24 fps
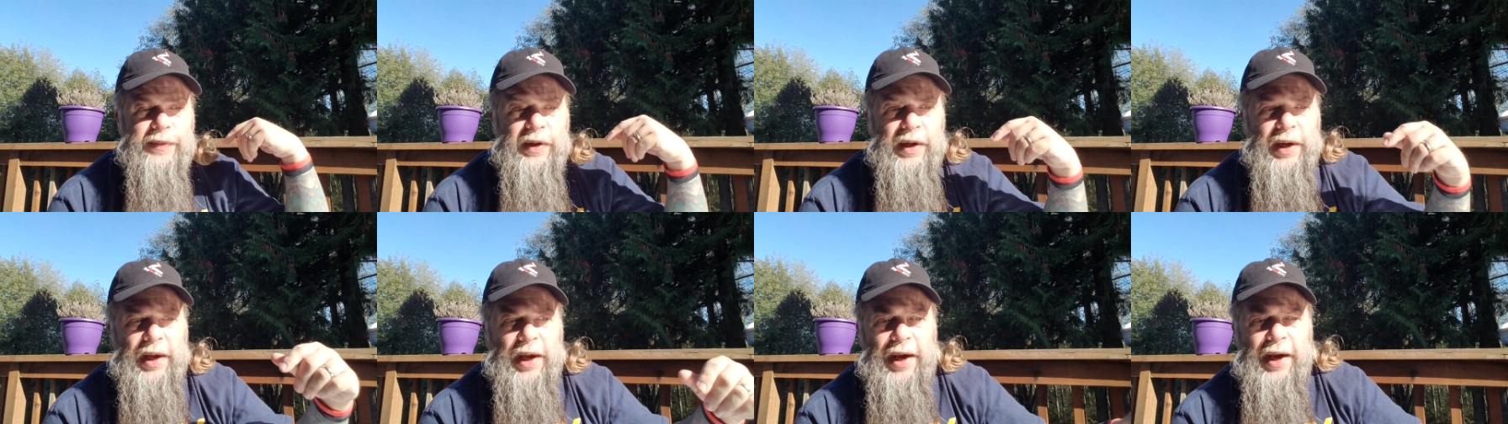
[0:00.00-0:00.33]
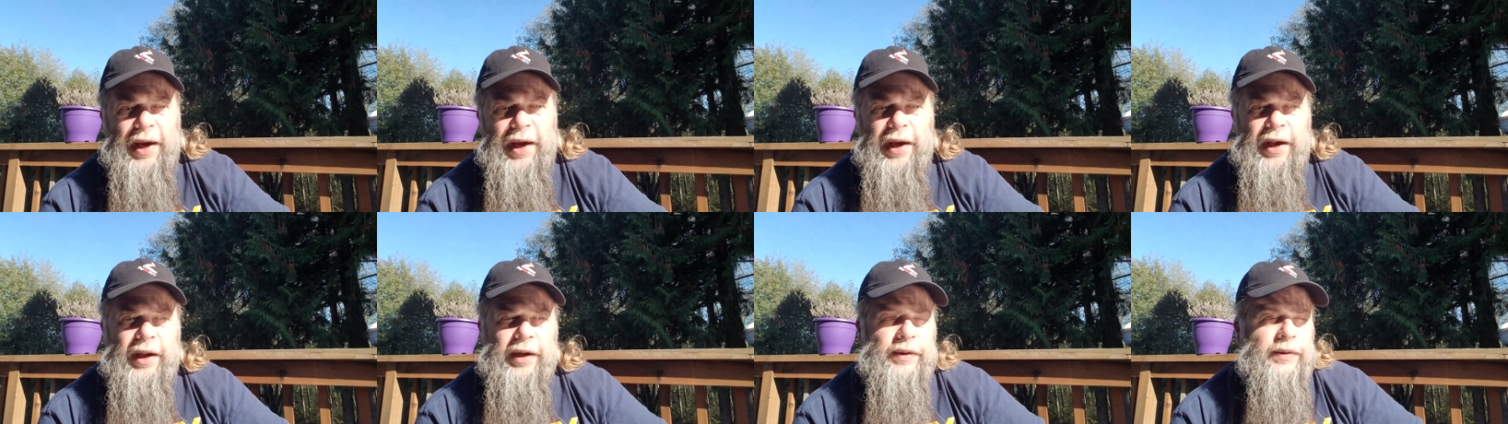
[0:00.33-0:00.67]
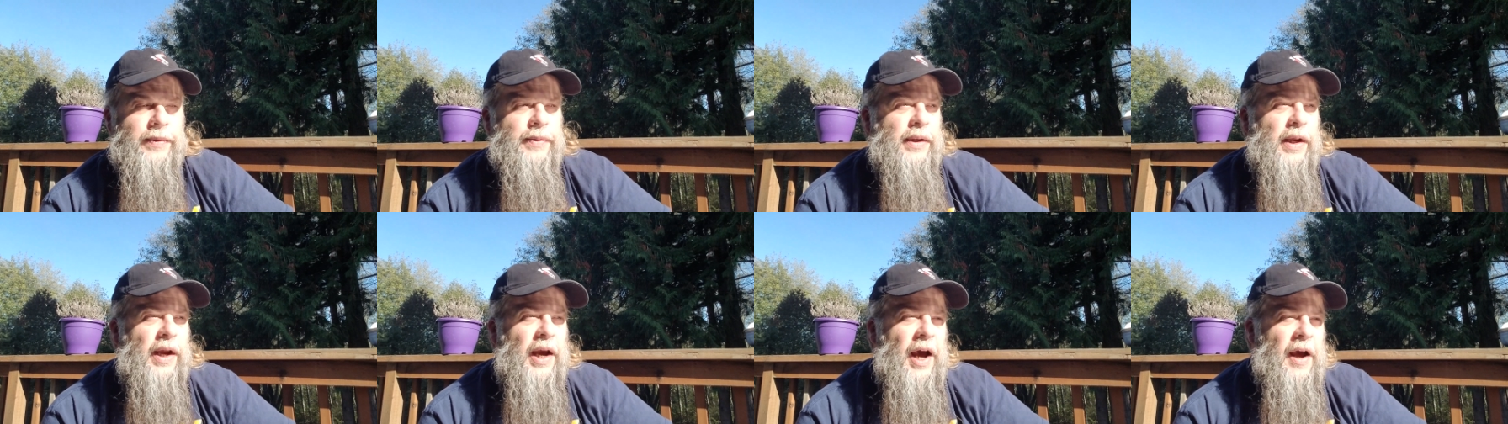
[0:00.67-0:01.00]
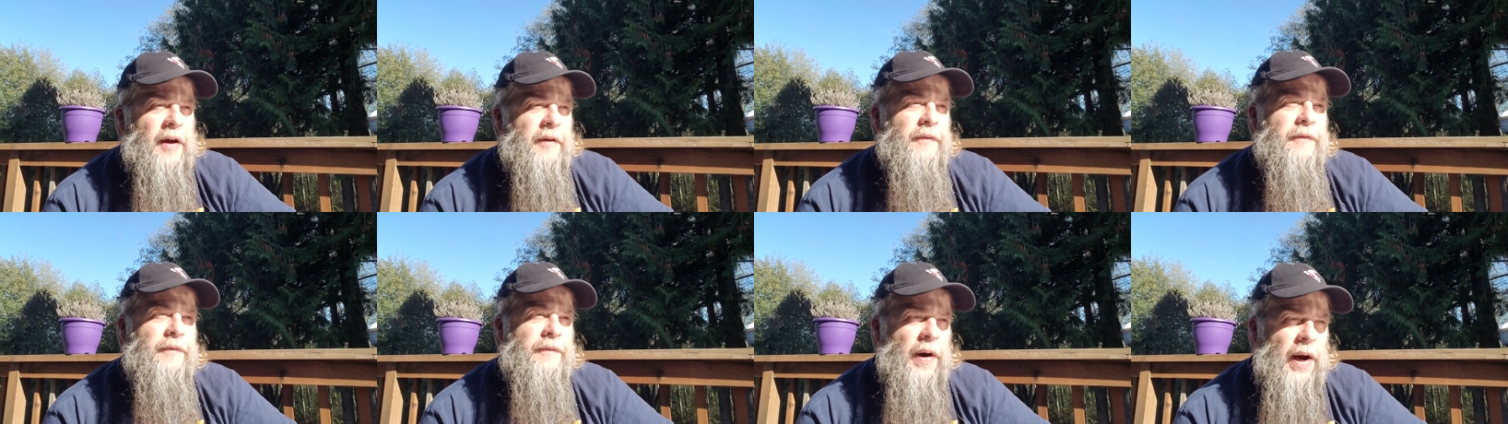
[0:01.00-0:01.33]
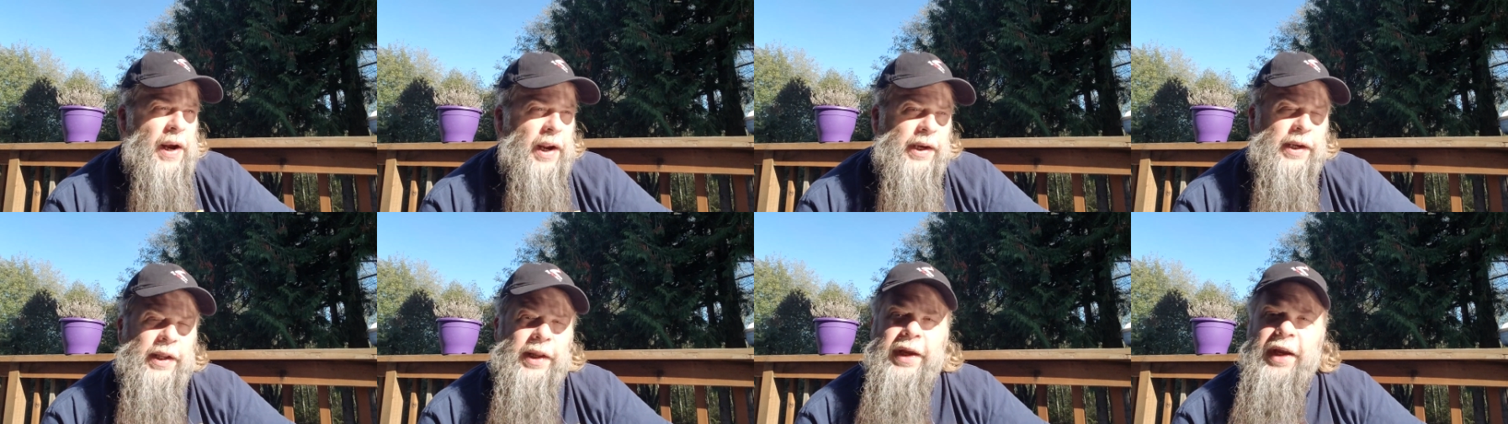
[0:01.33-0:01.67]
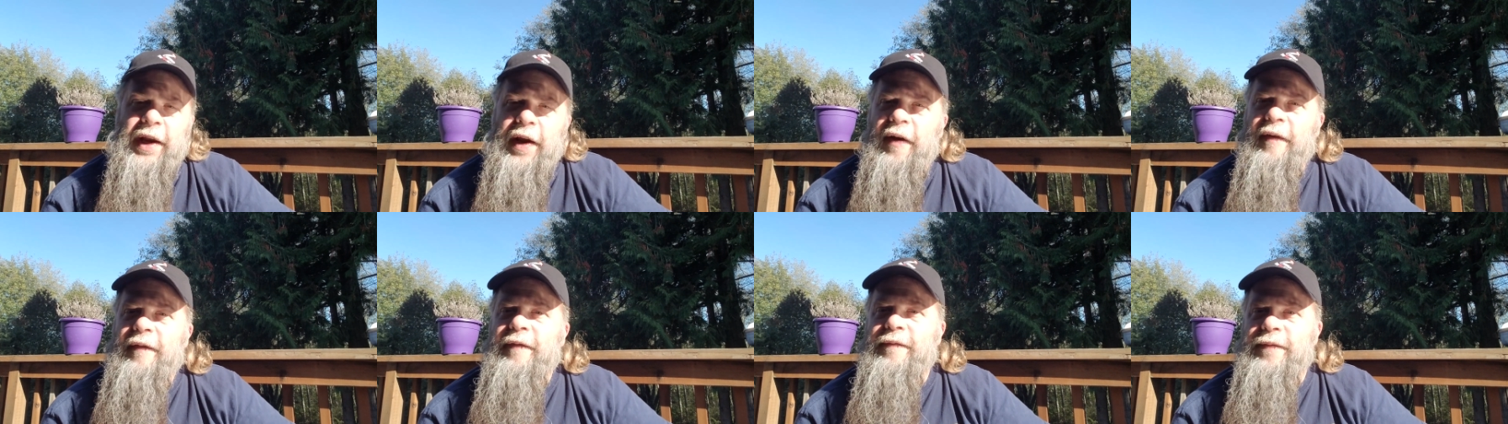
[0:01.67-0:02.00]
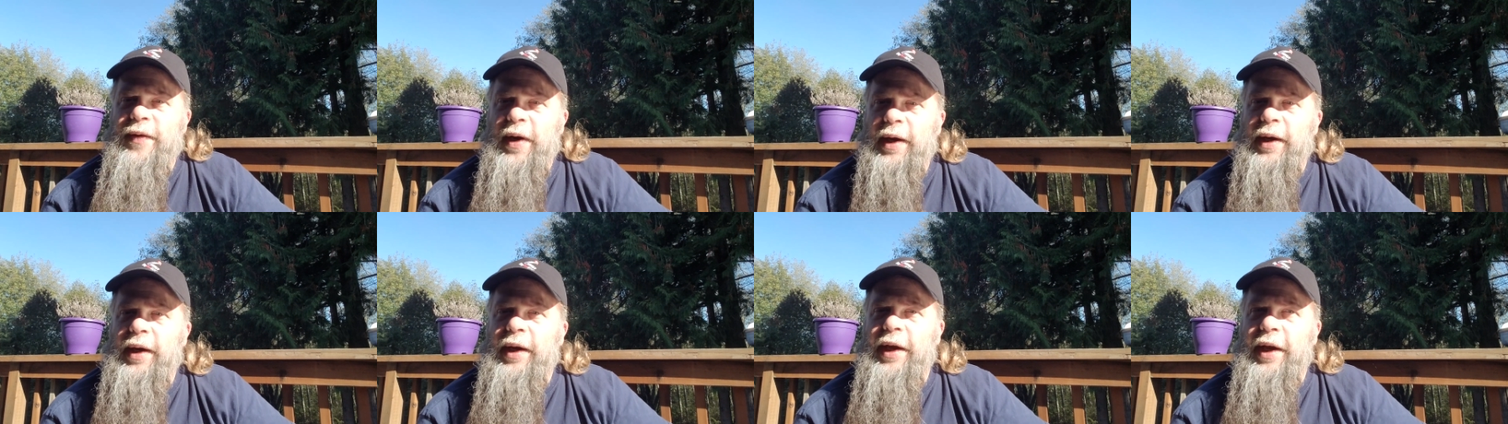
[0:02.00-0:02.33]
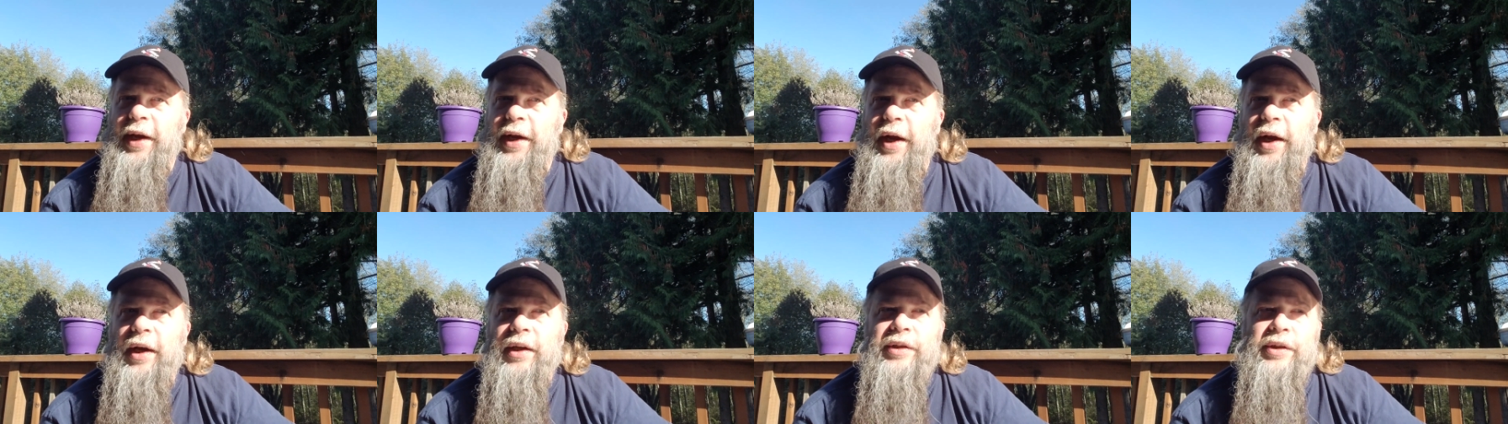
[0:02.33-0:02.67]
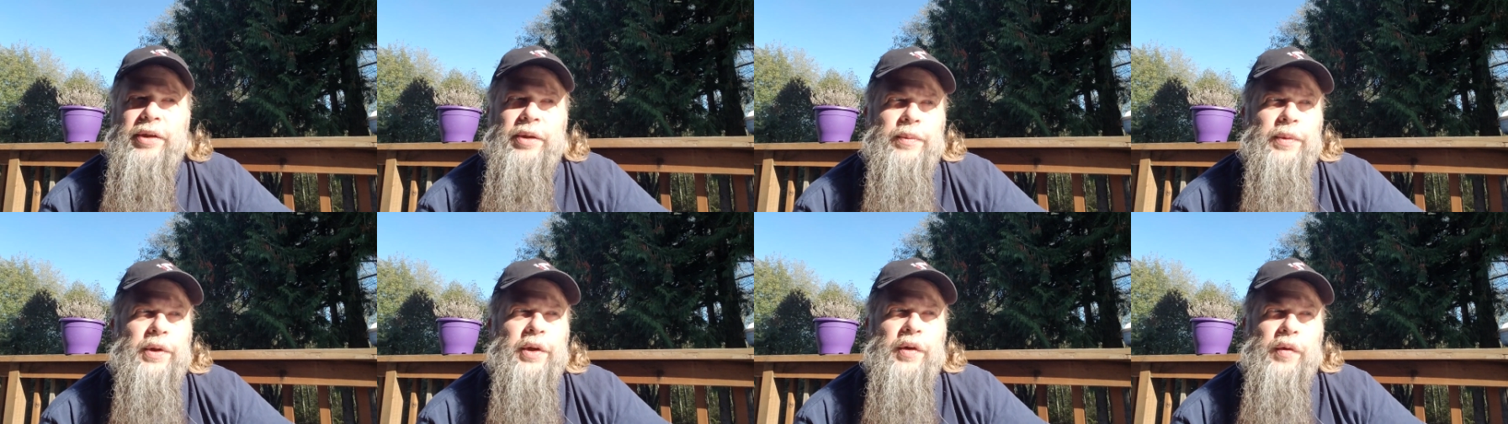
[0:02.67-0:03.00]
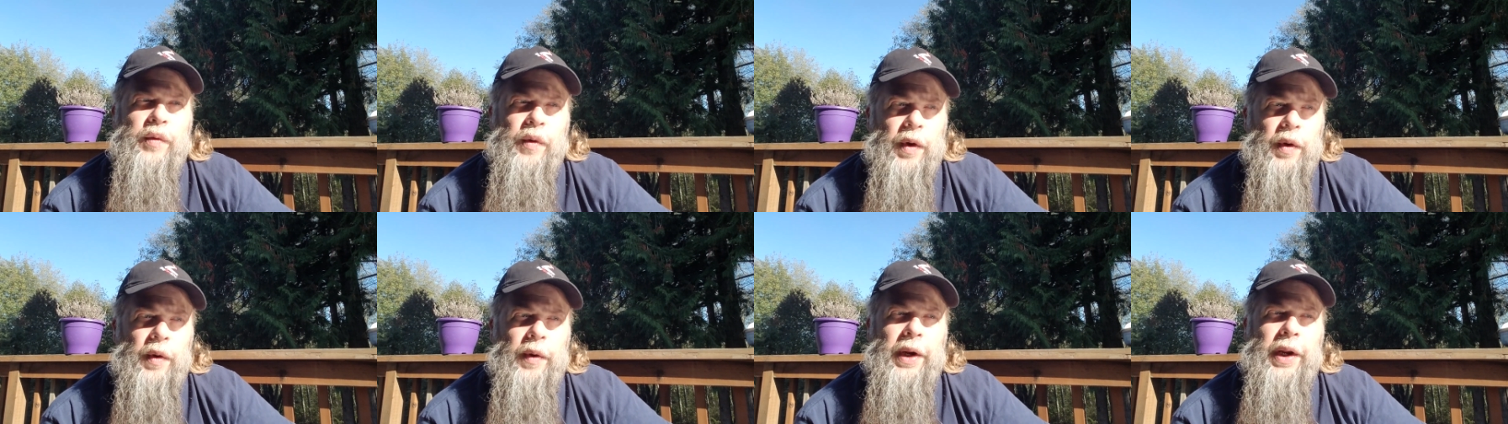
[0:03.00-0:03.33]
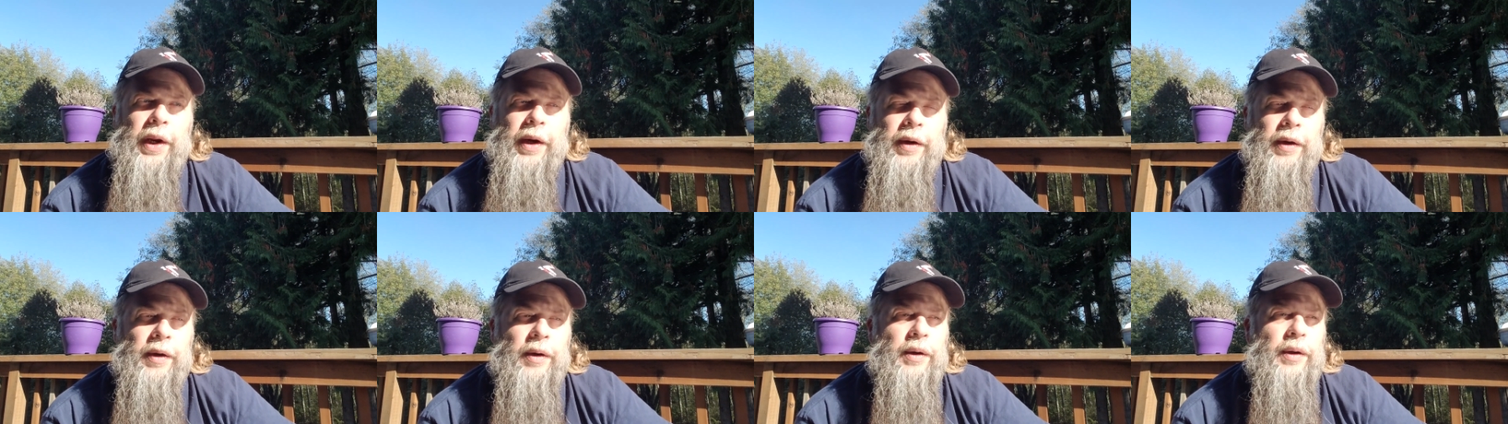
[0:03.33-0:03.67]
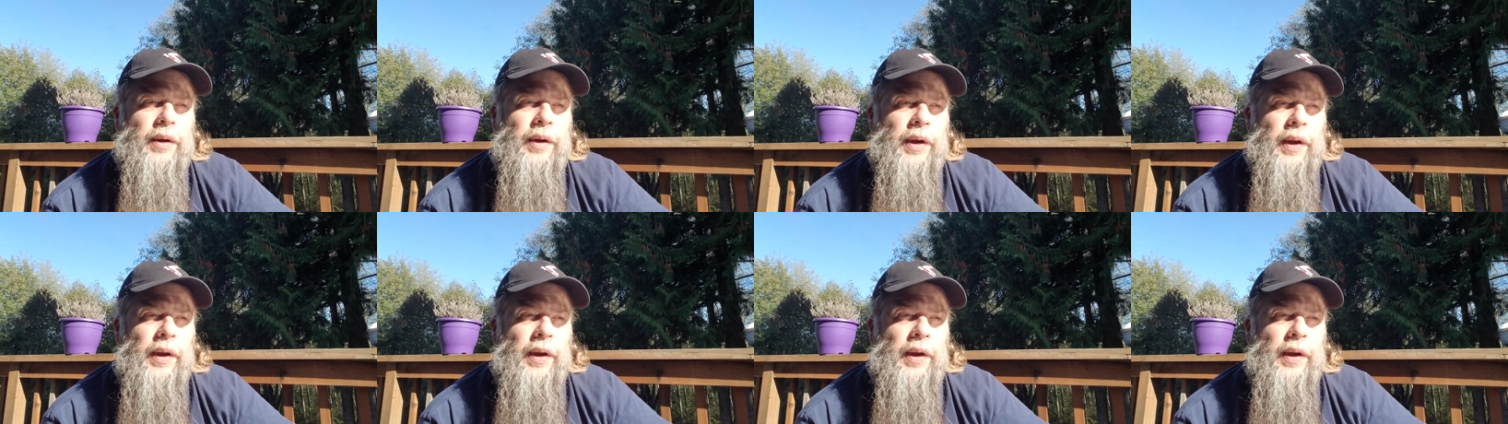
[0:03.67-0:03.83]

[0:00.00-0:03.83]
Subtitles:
And I finally got some to grow here.